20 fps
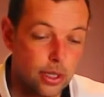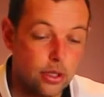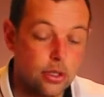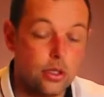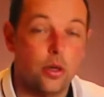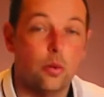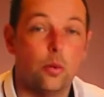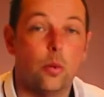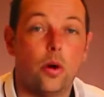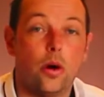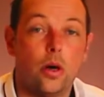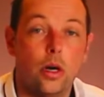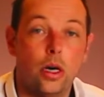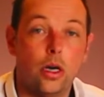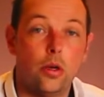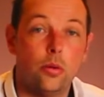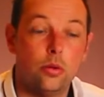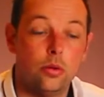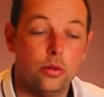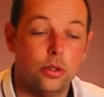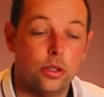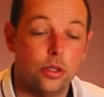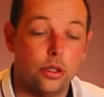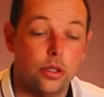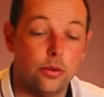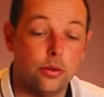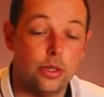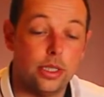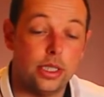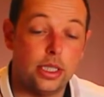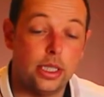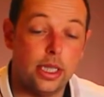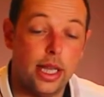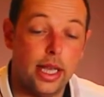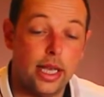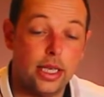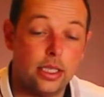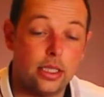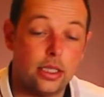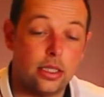So what I will do is
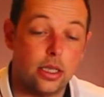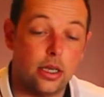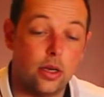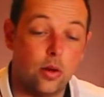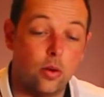list